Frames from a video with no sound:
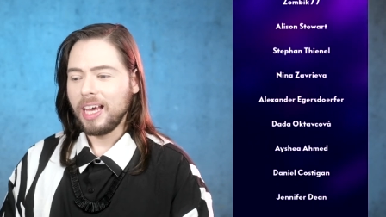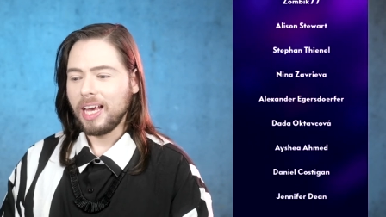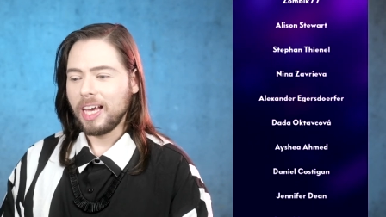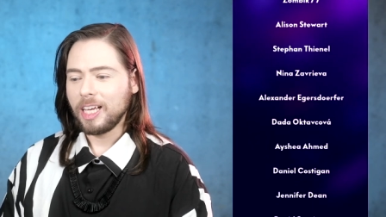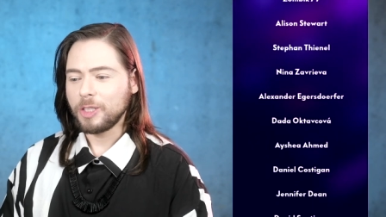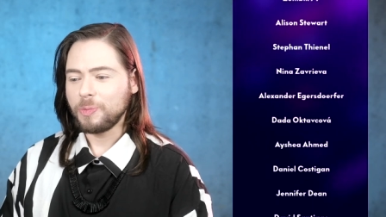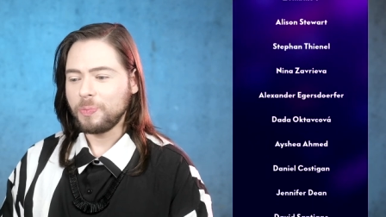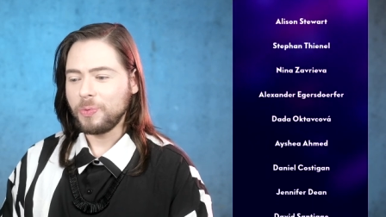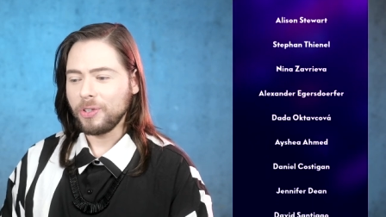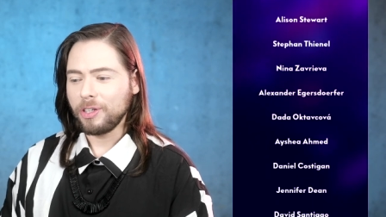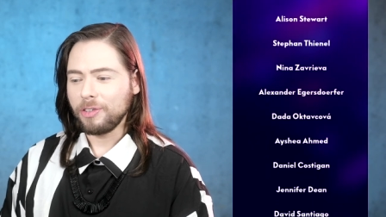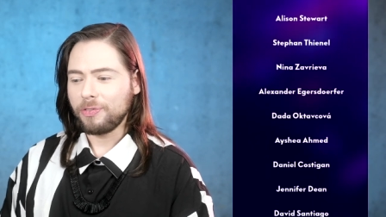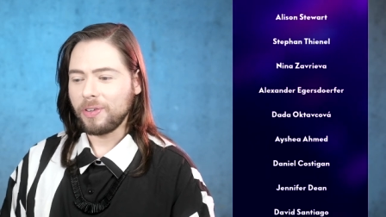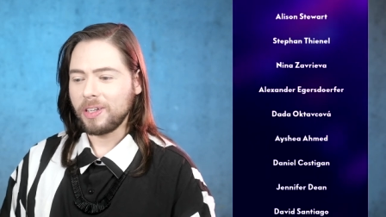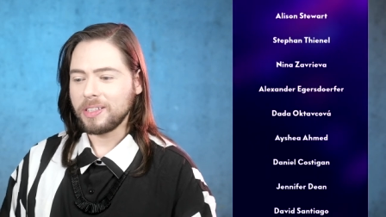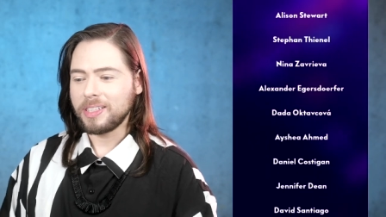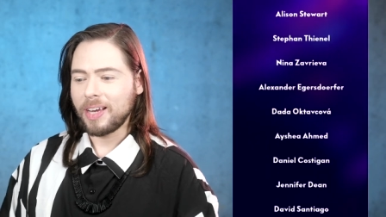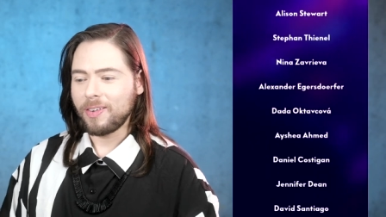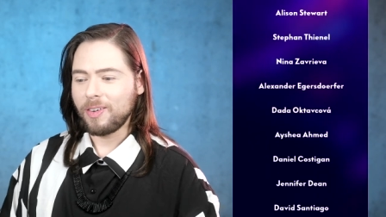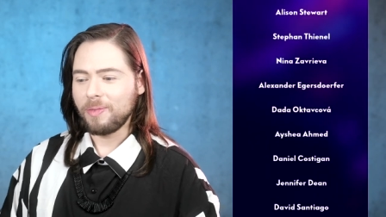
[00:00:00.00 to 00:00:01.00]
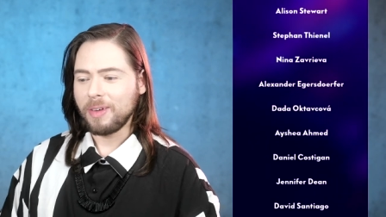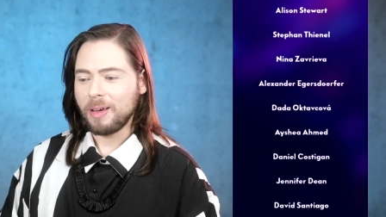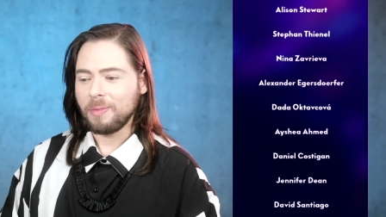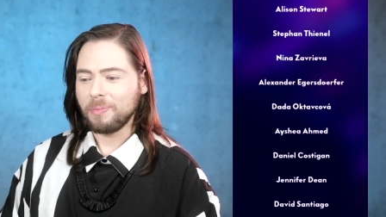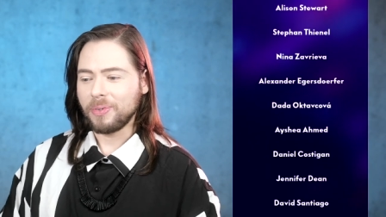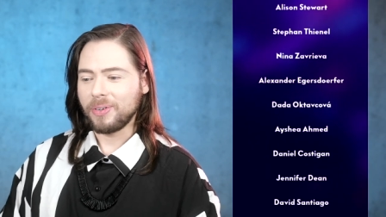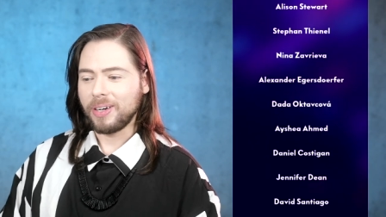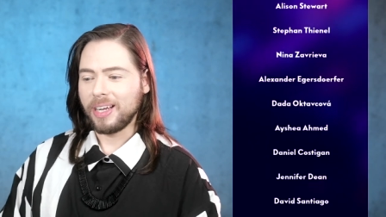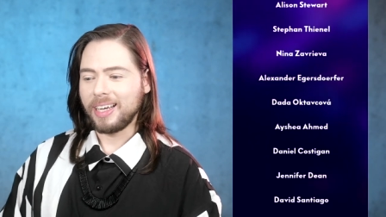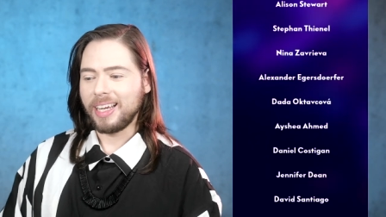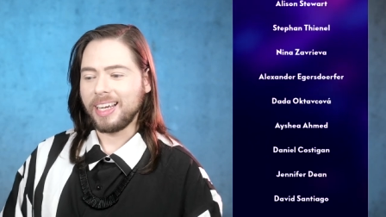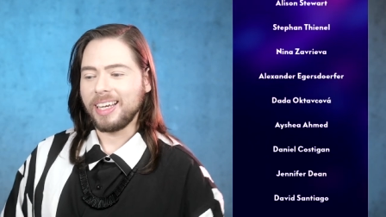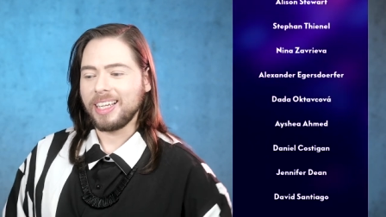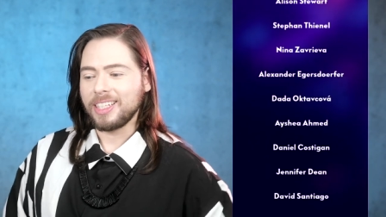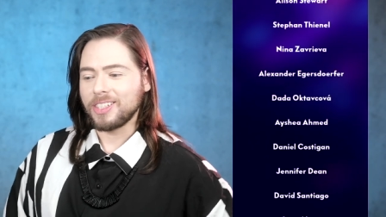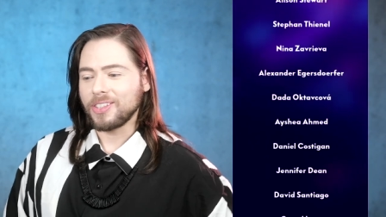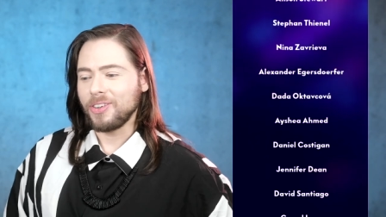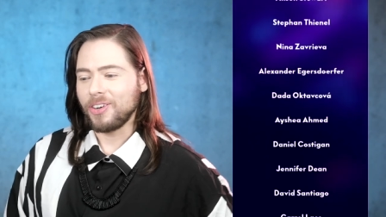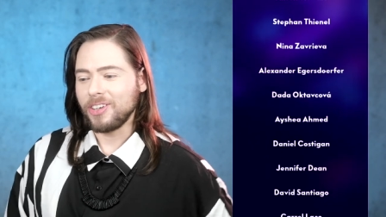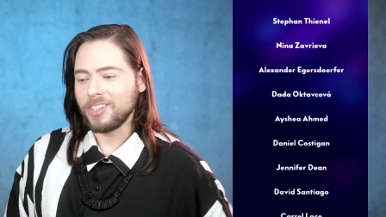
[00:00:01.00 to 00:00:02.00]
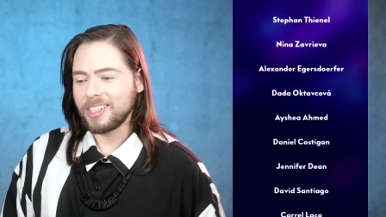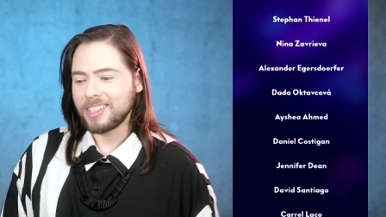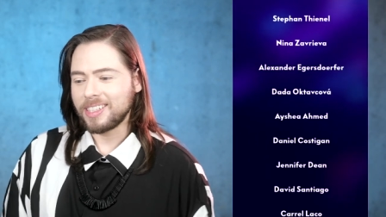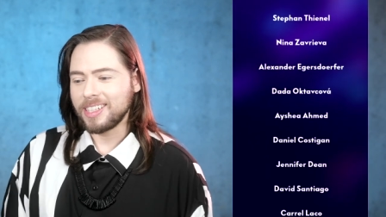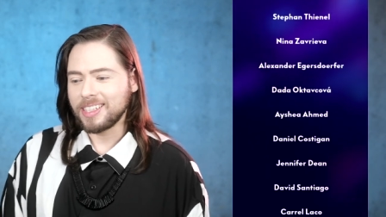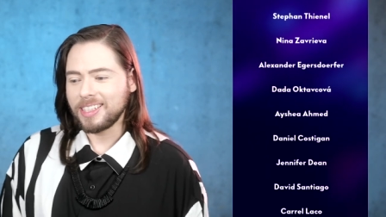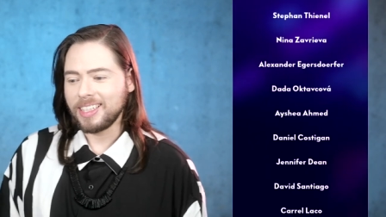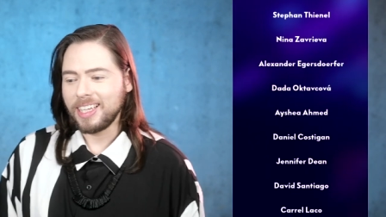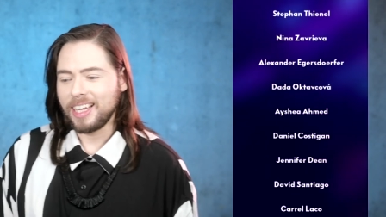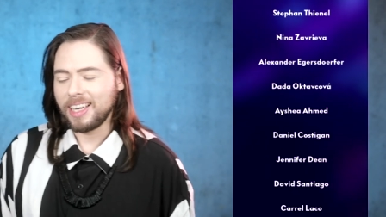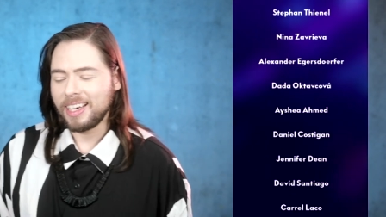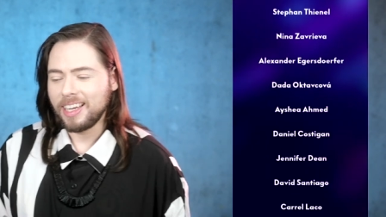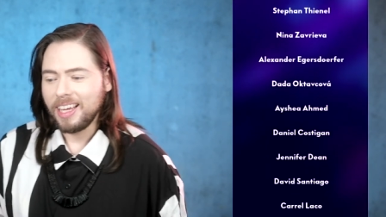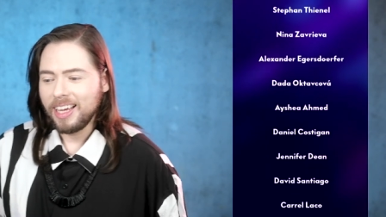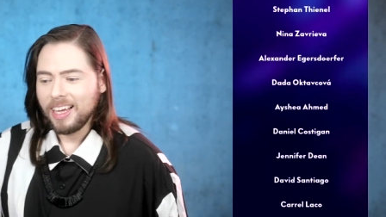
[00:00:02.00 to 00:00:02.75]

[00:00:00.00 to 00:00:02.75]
As beautiful as I remember it. It is gorgeous, isn't it?